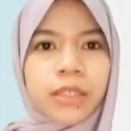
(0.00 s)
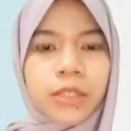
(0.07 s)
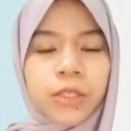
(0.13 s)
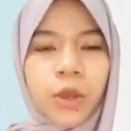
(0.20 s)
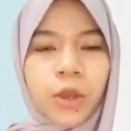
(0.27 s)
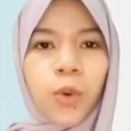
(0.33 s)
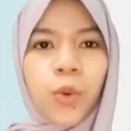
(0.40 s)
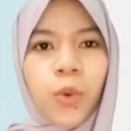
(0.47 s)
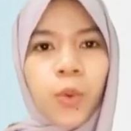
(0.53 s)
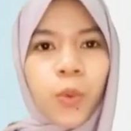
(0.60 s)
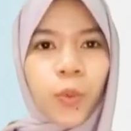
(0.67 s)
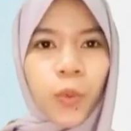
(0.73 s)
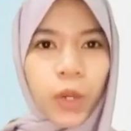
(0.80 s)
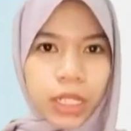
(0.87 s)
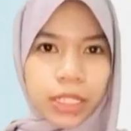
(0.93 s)
So,
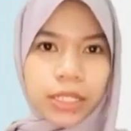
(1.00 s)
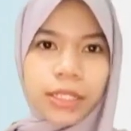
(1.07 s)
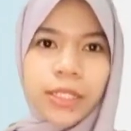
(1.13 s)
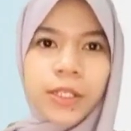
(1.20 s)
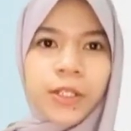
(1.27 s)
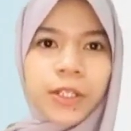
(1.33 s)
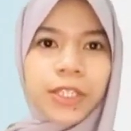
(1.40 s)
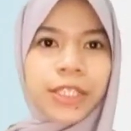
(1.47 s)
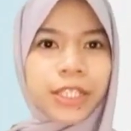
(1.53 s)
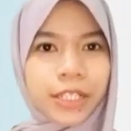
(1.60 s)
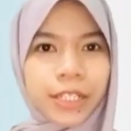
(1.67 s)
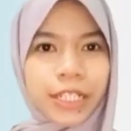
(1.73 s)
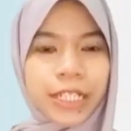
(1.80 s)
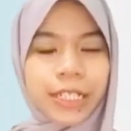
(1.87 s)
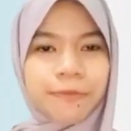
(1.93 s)
what is
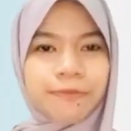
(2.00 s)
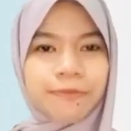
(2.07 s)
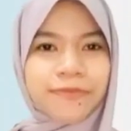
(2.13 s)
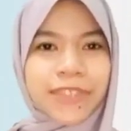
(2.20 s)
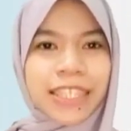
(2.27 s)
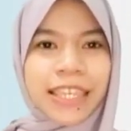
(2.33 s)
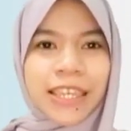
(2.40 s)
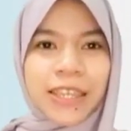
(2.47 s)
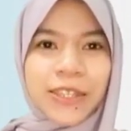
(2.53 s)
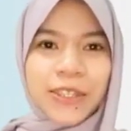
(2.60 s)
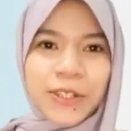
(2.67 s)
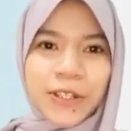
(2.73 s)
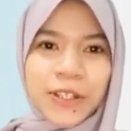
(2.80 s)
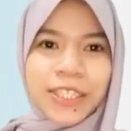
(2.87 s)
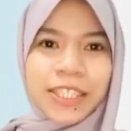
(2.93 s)
neurosurgery?
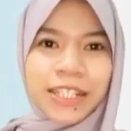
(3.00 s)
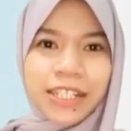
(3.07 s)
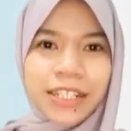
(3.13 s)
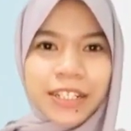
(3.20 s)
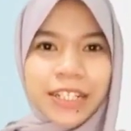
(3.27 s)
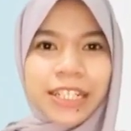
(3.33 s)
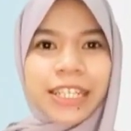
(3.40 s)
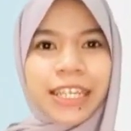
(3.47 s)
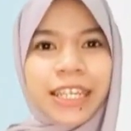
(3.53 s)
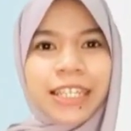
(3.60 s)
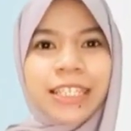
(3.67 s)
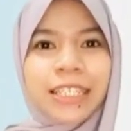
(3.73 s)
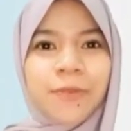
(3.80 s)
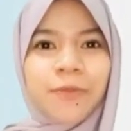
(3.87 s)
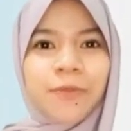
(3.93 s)
Neurosurgery
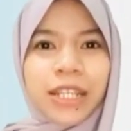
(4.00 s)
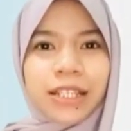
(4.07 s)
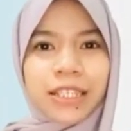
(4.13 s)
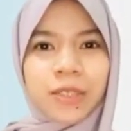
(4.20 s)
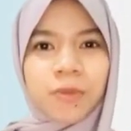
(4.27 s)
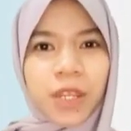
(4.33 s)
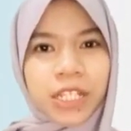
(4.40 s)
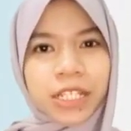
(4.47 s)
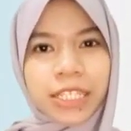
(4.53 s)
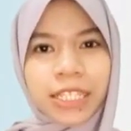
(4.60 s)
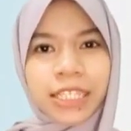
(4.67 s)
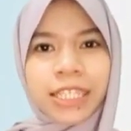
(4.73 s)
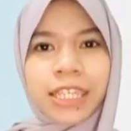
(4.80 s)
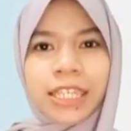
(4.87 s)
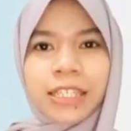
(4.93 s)
is the medical
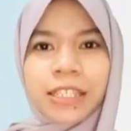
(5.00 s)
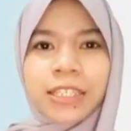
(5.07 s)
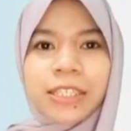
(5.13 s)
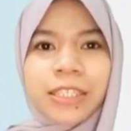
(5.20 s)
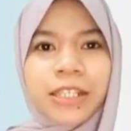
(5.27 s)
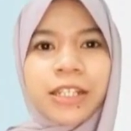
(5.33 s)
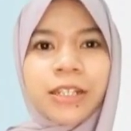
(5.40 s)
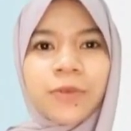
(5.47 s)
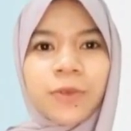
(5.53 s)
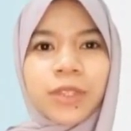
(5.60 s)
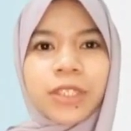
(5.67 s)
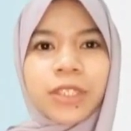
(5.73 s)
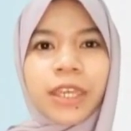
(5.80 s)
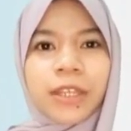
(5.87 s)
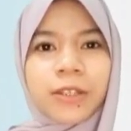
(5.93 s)
specialty concerned with
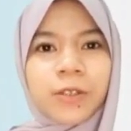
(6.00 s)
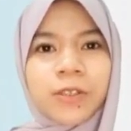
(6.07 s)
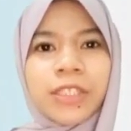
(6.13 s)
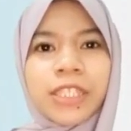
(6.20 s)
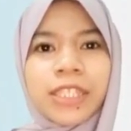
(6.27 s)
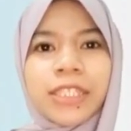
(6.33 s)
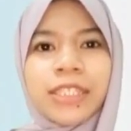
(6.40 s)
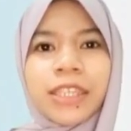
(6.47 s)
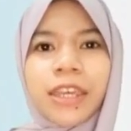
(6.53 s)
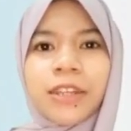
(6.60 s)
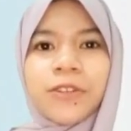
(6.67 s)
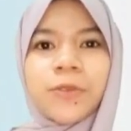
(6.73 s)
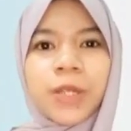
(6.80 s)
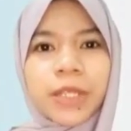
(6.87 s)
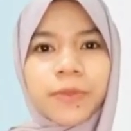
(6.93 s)
the diagnosis
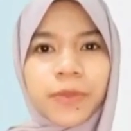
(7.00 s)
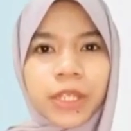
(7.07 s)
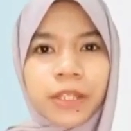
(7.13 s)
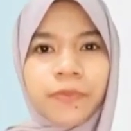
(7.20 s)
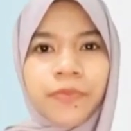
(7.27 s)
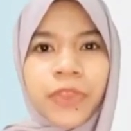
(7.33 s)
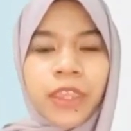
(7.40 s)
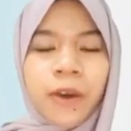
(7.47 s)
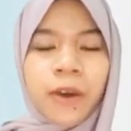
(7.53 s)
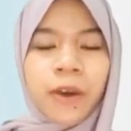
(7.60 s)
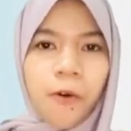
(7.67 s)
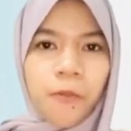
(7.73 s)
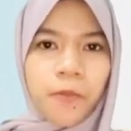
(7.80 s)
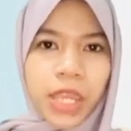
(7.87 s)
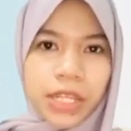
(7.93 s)
and treatment
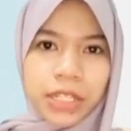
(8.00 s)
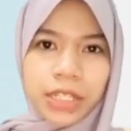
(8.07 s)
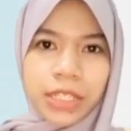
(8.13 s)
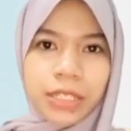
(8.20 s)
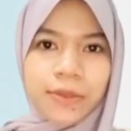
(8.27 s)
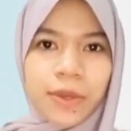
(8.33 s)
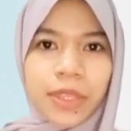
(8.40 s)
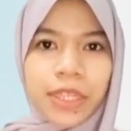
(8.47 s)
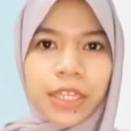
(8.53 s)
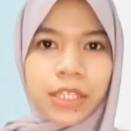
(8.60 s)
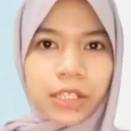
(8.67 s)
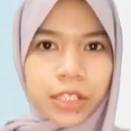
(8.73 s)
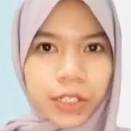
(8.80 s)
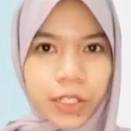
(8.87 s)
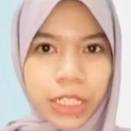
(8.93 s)
of patients with
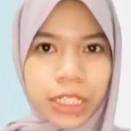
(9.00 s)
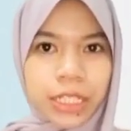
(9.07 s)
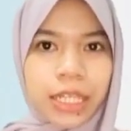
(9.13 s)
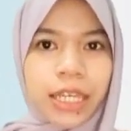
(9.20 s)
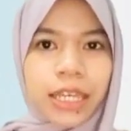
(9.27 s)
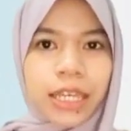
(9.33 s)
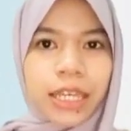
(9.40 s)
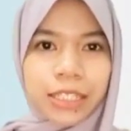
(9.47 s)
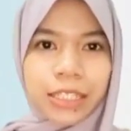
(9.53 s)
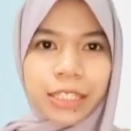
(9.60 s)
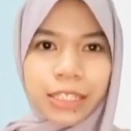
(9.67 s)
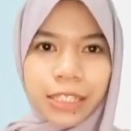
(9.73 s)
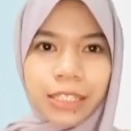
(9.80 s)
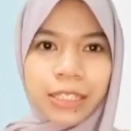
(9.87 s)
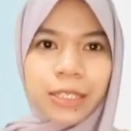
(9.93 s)
injury,
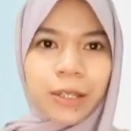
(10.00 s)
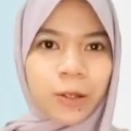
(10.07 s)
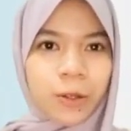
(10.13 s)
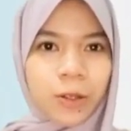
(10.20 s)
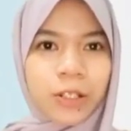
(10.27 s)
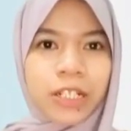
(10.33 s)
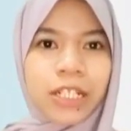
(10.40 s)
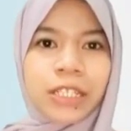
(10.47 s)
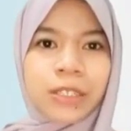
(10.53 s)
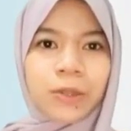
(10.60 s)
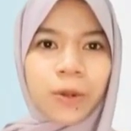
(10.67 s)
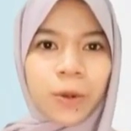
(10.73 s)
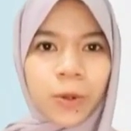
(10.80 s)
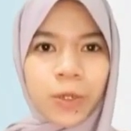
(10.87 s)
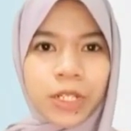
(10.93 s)
diseases, or
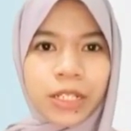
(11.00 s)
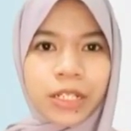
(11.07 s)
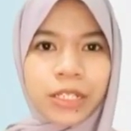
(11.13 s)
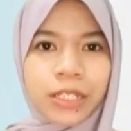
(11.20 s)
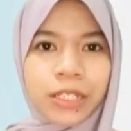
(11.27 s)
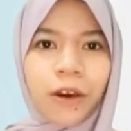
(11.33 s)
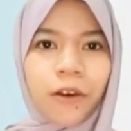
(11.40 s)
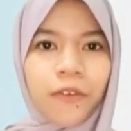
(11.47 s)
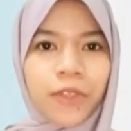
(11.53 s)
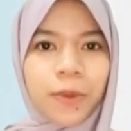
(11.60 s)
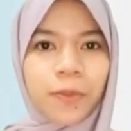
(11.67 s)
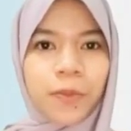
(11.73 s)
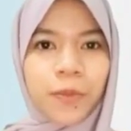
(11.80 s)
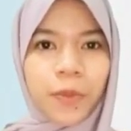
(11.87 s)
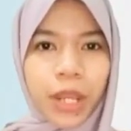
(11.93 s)
disorders of
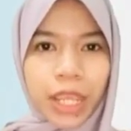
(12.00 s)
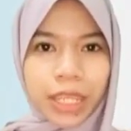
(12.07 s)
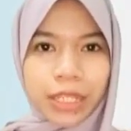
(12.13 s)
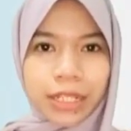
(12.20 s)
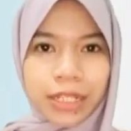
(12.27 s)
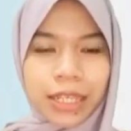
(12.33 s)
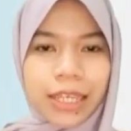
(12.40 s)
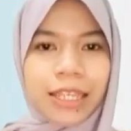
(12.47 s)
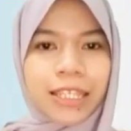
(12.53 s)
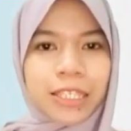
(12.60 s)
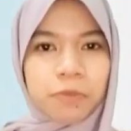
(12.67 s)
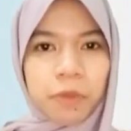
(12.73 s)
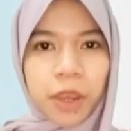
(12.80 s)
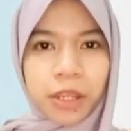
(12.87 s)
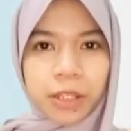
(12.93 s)
the brain,
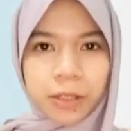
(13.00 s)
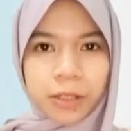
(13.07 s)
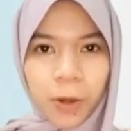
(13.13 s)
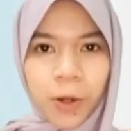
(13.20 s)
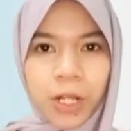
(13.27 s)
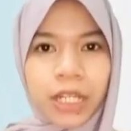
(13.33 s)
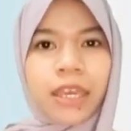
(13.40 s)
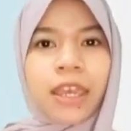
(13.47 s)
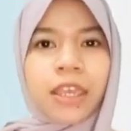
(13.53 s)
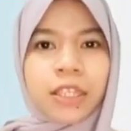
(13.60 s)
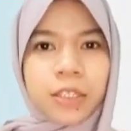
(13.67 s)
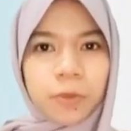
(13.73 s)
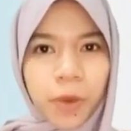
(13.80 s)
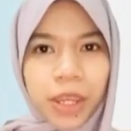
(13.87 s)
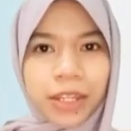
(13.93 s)
spinal cord,
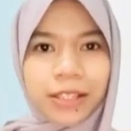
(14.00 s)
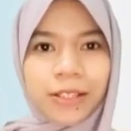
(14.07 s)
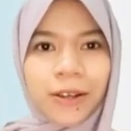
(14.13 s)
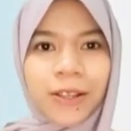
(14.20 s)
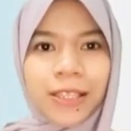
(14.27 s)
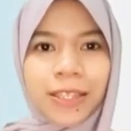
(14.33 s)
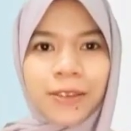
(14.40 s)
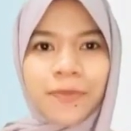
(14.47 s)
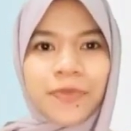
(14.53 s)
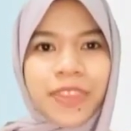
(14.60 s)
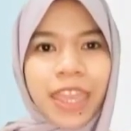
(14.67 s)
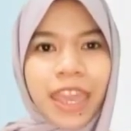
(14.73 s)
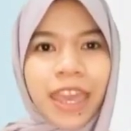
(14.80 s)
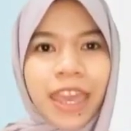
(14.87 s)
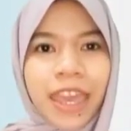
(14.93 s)
spinal column,
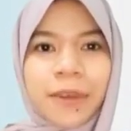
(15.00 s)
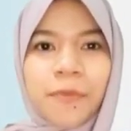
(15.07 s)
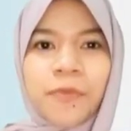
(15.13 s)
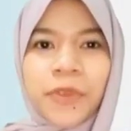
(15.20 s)
and